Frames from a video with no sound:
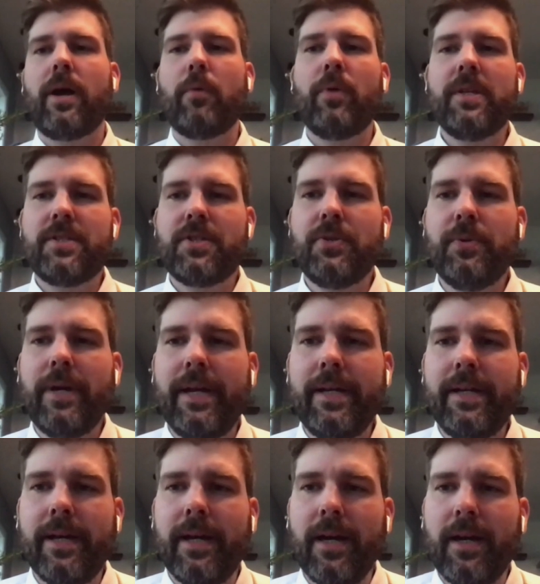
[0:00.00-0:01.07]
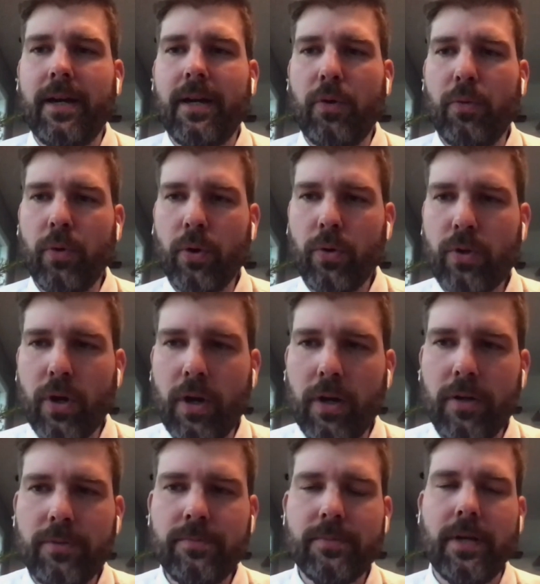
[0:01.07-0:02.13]
So I went to a, uh, a
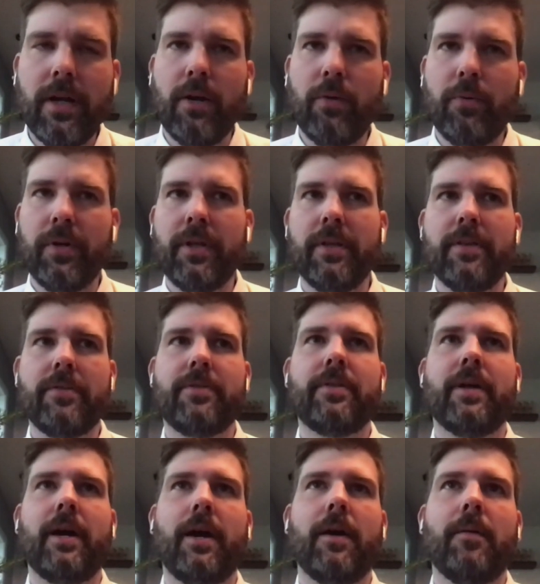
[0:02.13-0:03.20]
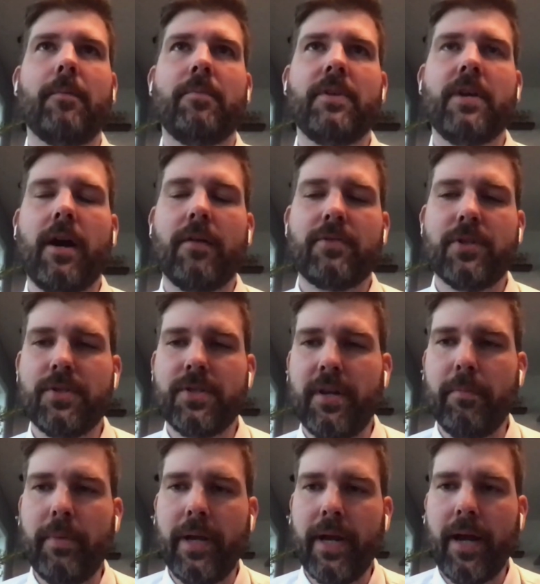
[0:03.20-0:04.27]
roll call uh, with um, the
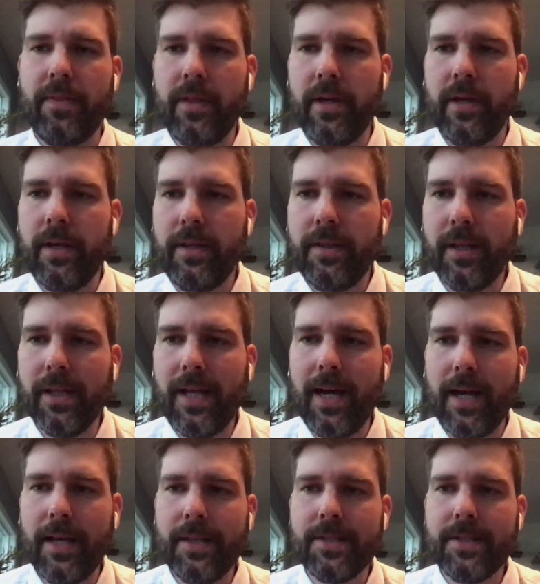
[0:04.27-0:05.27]
officers that have been on the, the